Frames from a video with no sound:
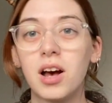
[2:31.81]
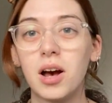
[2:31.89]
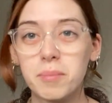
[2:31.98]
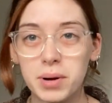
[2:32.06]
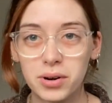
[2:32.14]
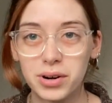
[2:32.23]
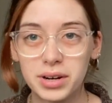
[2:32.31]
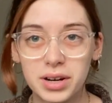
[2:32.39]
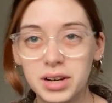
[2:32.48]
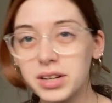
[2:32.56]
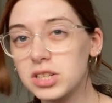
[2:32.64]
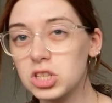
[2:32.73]

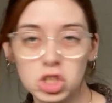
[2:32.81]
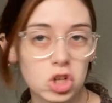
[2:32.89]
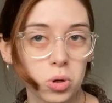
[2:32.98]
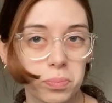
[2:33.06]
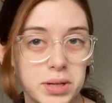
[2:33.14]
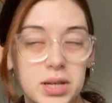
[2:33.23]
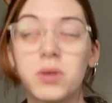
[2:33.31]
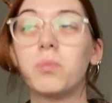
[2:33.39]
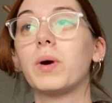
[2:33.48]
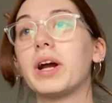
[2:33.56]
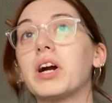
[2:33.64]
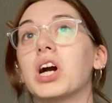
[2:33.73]
America dystopian
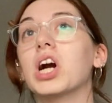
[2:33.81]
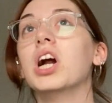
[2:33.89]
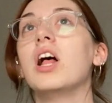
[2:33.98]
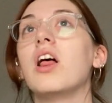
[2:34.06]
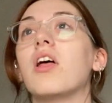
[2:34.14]
where